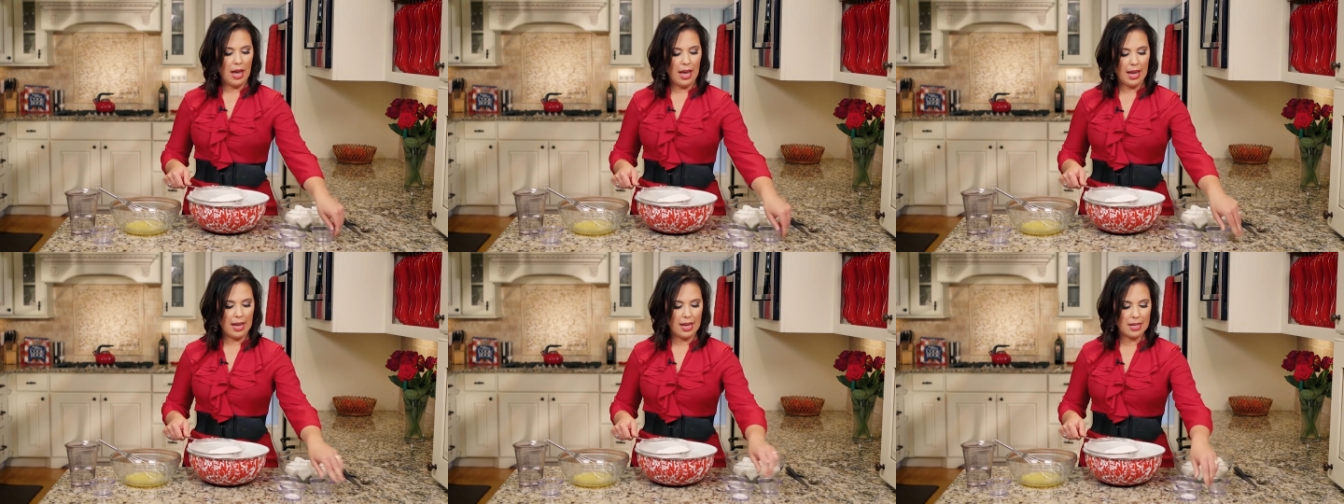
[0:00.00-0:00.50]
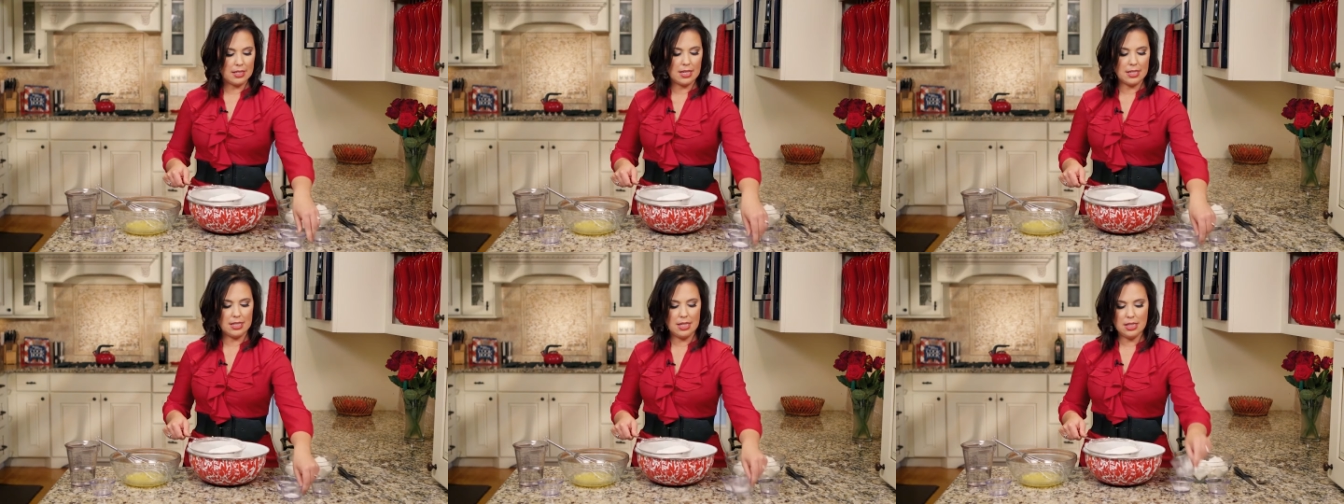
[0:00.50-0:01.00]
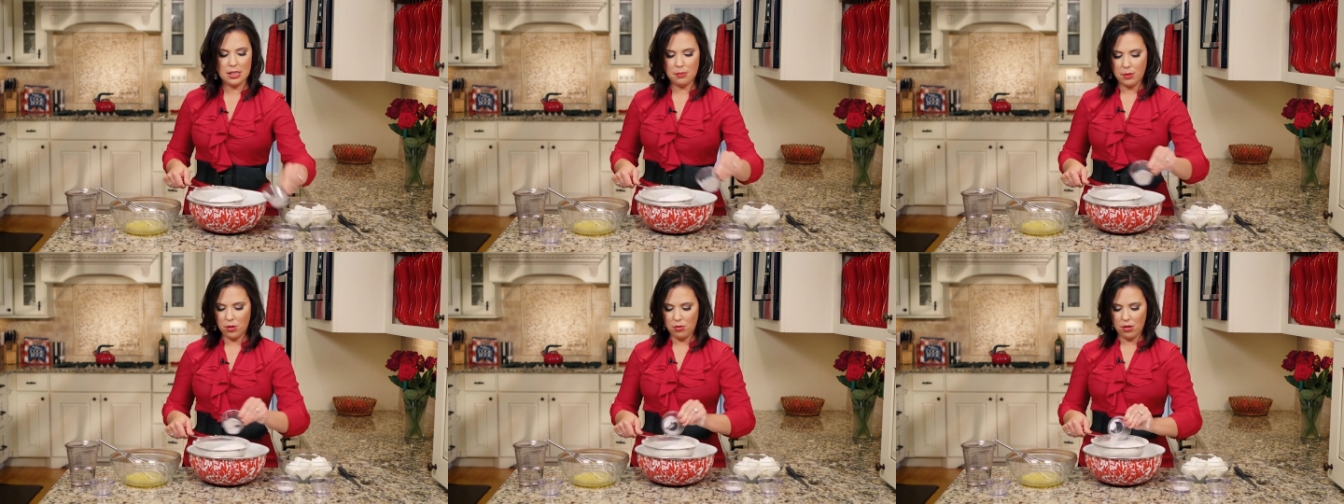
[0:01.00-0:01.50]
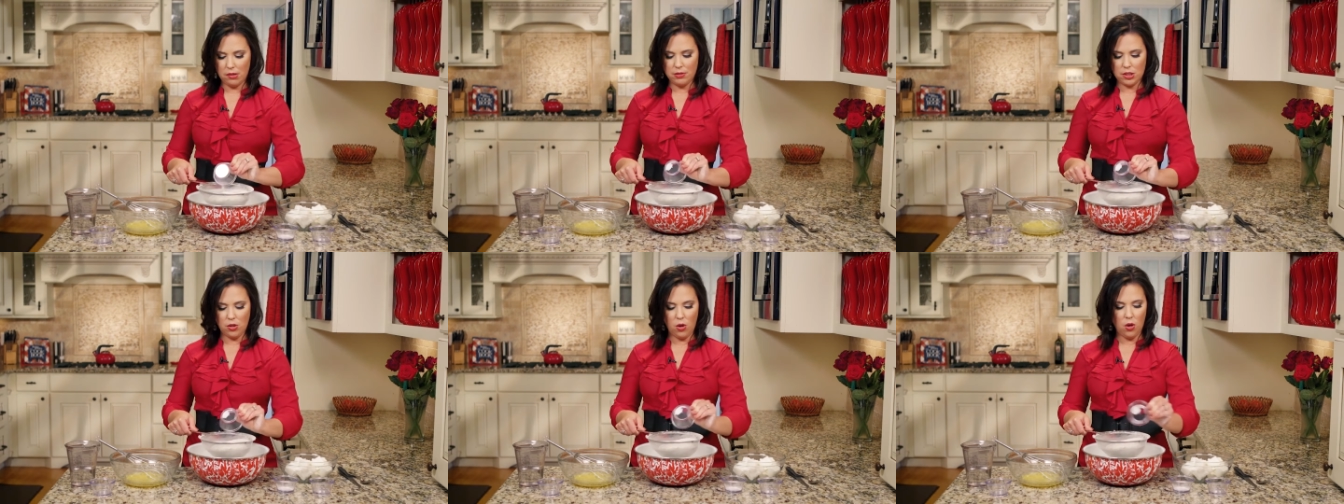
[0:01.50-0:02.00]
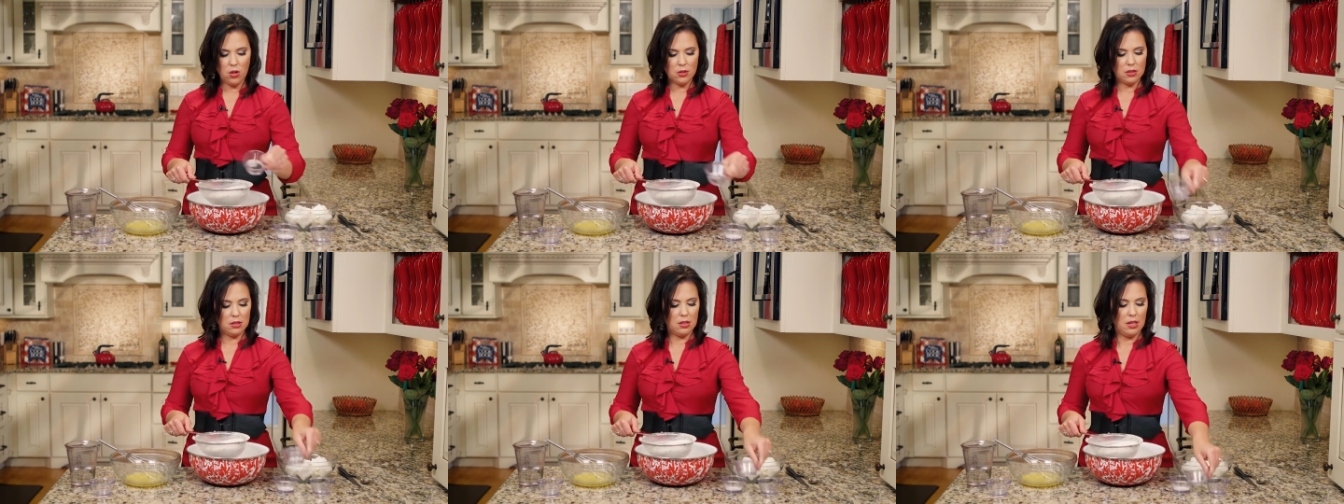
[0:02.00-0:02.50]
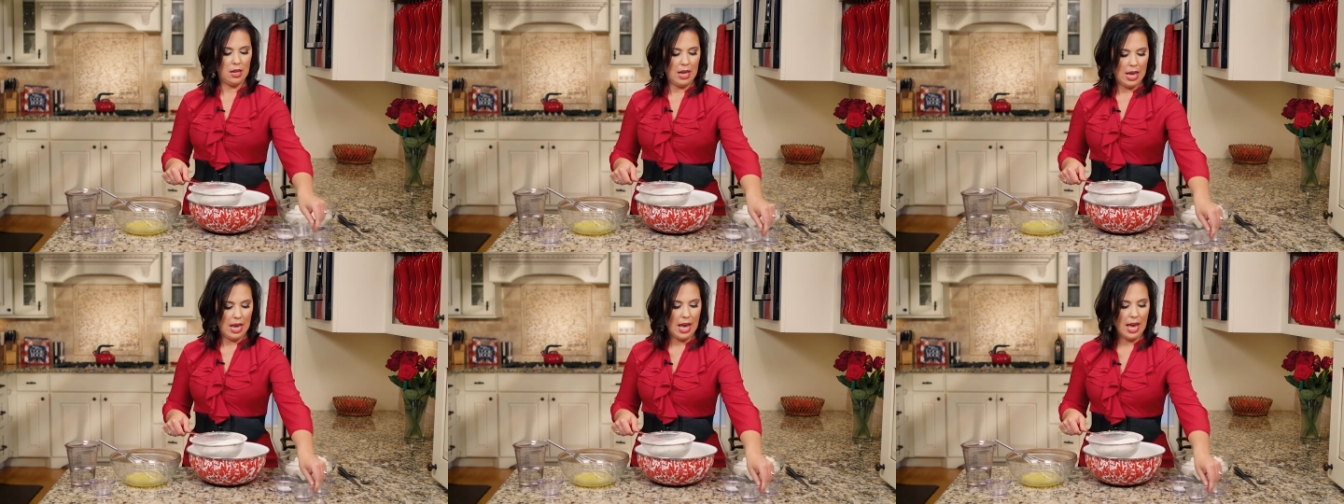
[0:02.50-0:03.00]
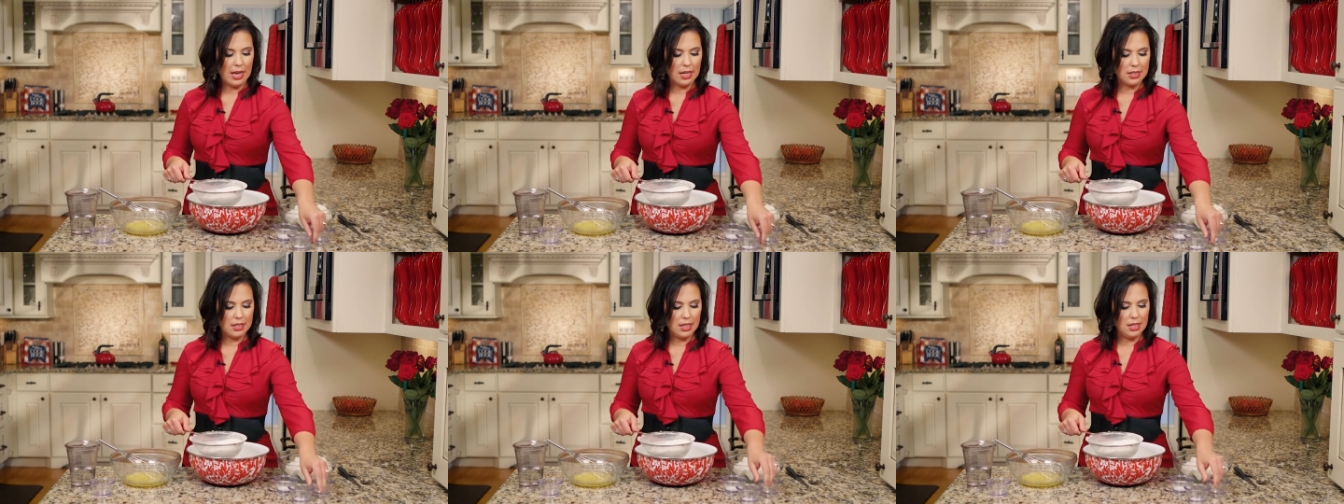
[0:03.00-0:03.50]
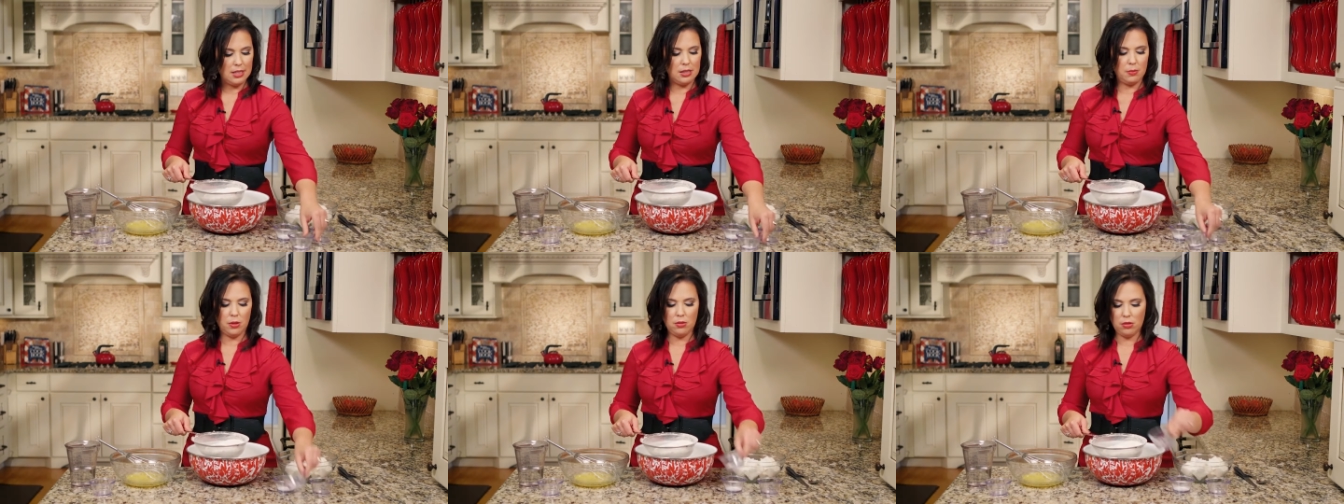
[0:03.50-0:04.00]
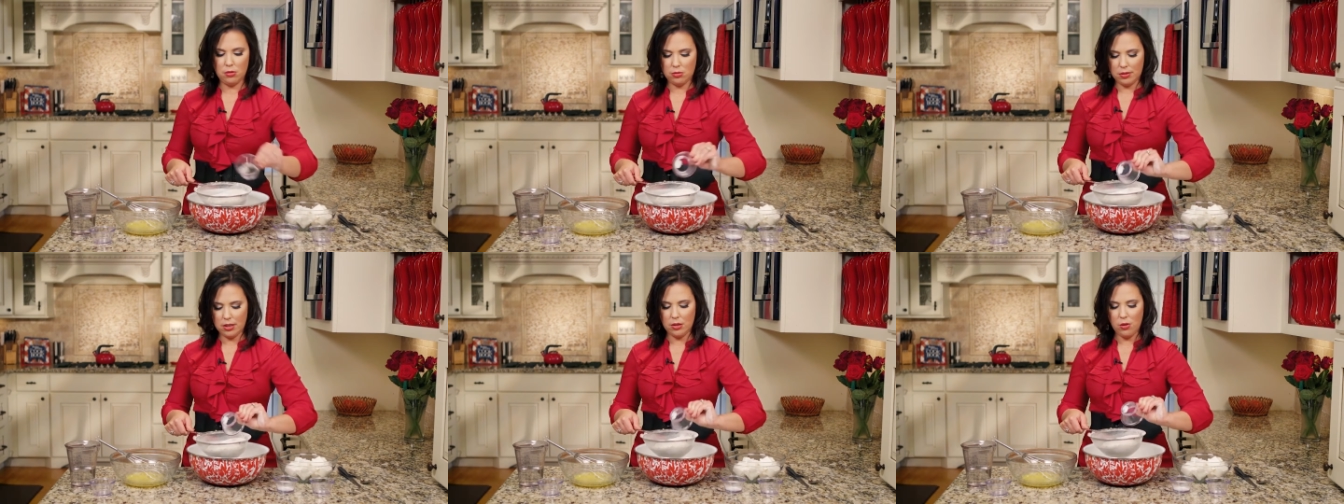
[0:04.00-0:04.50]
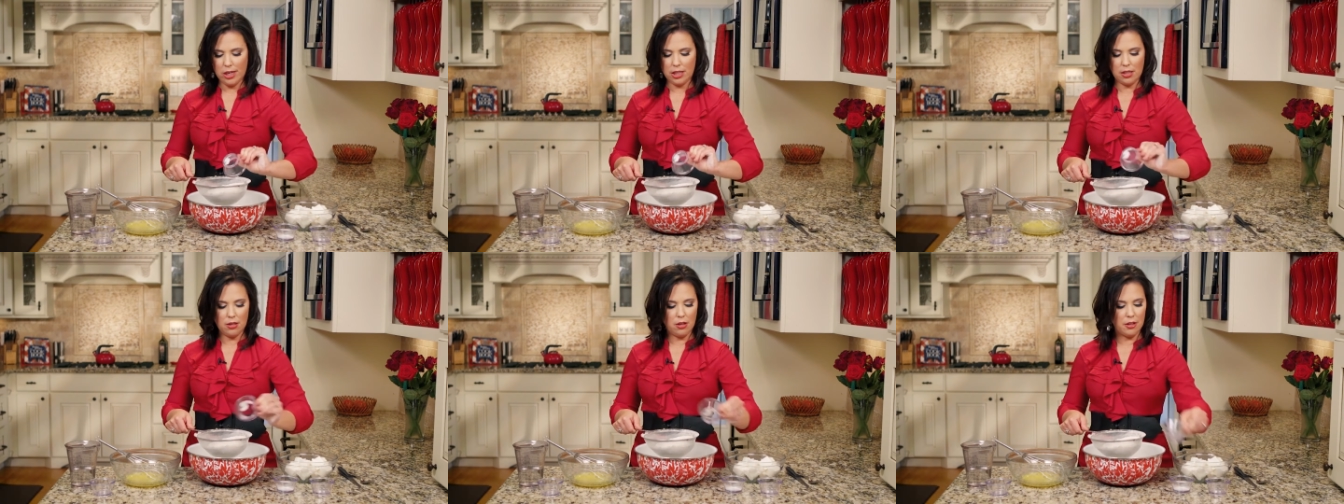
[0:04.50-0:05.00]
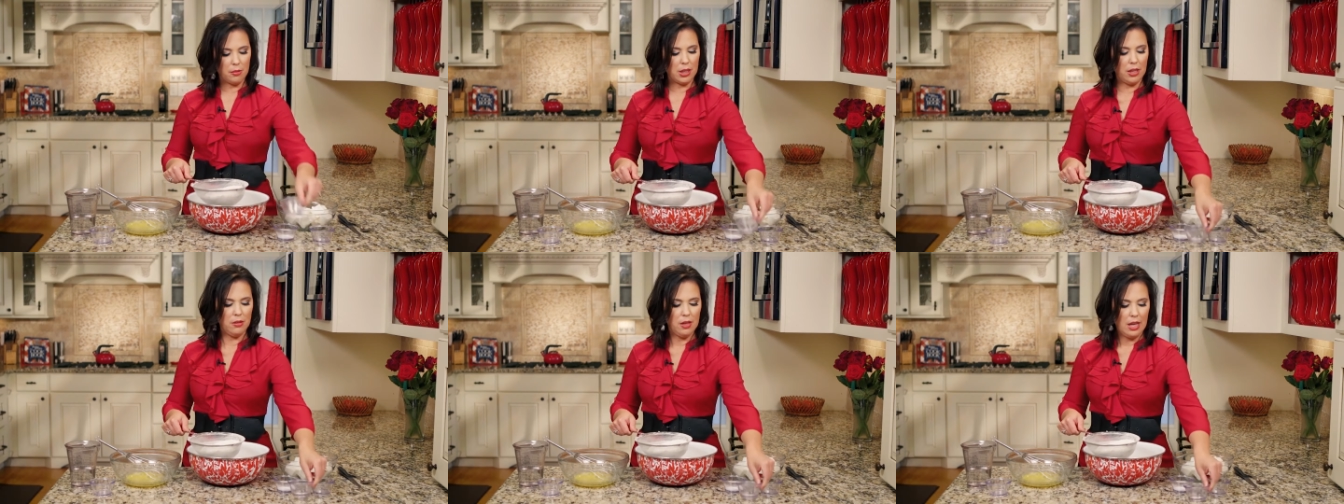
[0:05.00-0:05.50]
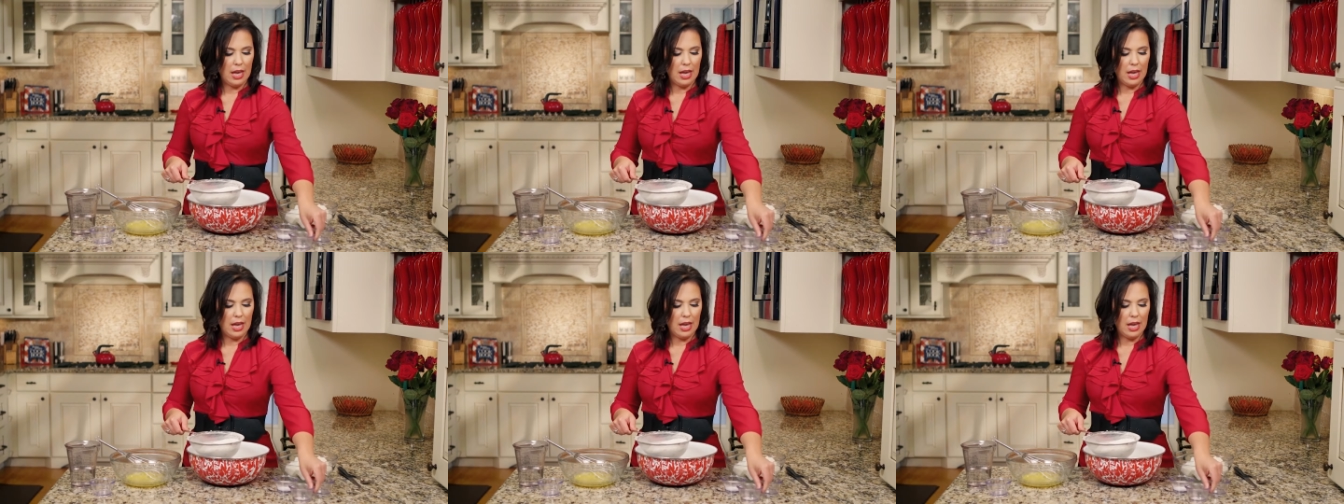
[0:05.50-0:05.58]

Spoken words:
and a teaspoon of salt and a teaspoon, oh, didn't quite get it all, there we go,